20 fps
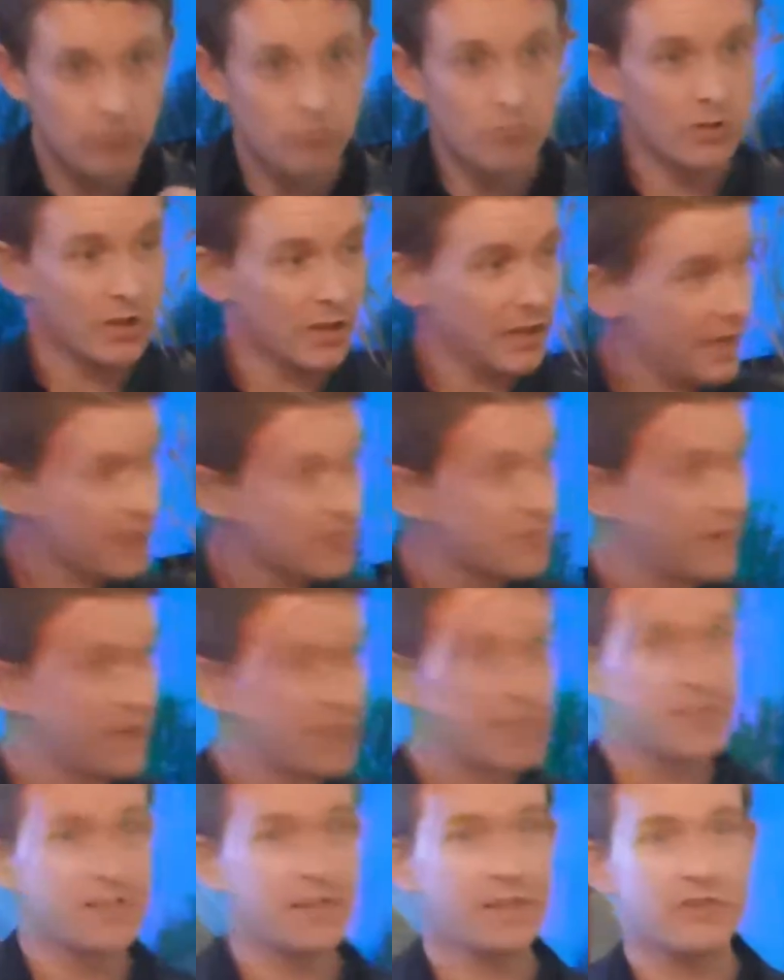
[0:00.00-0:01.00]
Really is
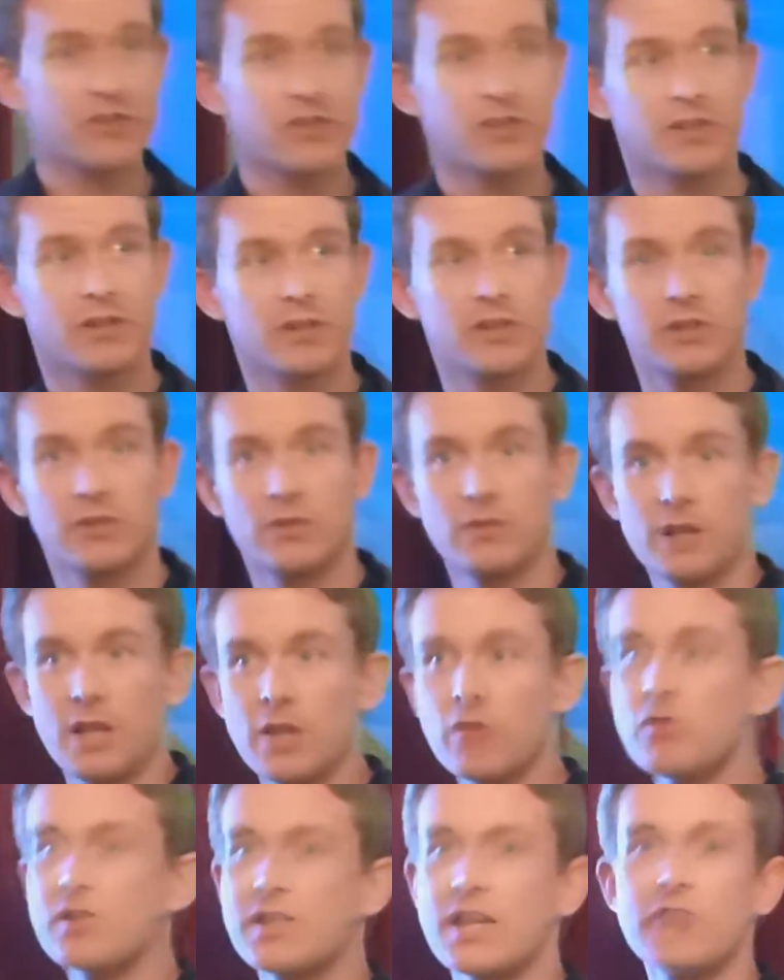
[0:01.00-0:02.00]
very citrusy on the nose. I
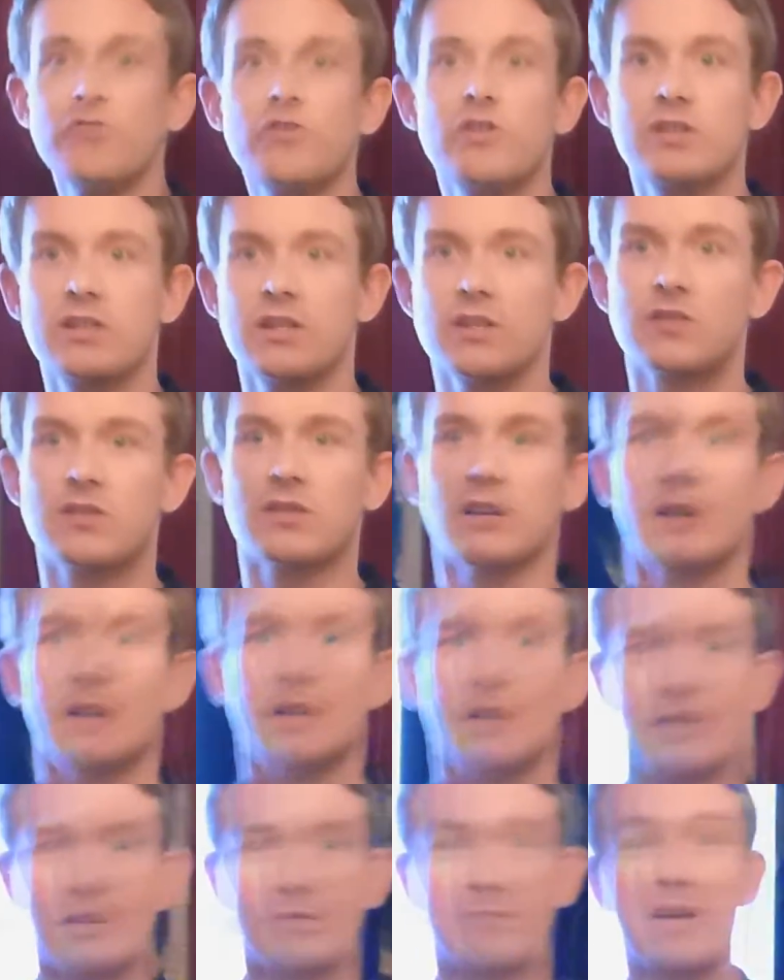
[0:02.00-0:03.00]
know citrus, there's,
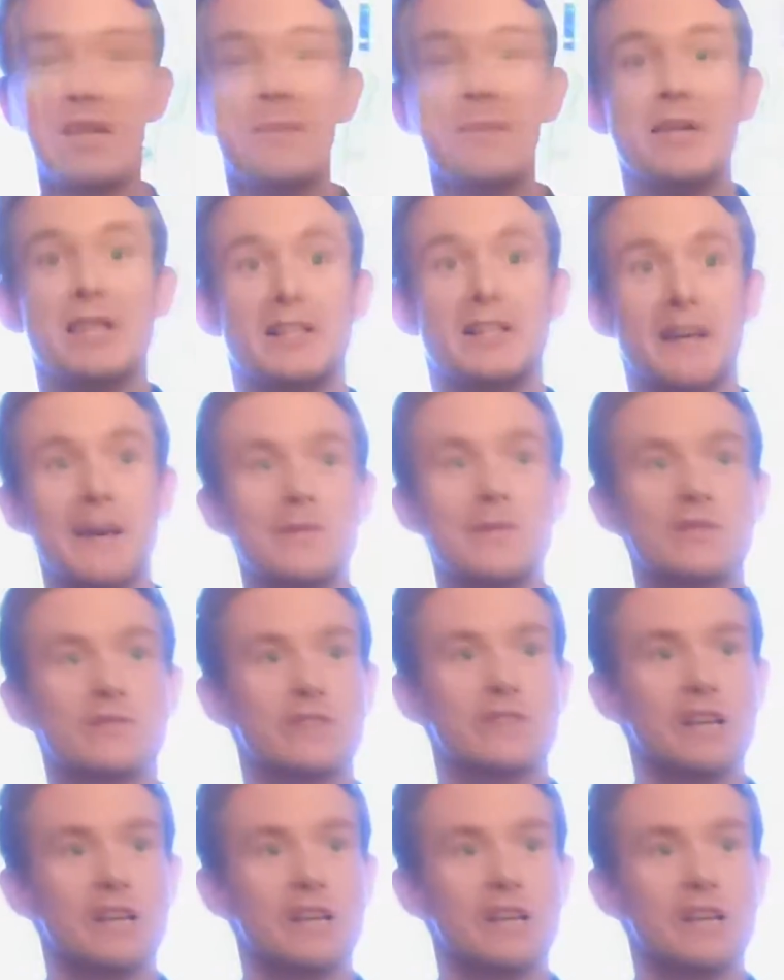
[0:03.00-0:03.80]
there's many, many types of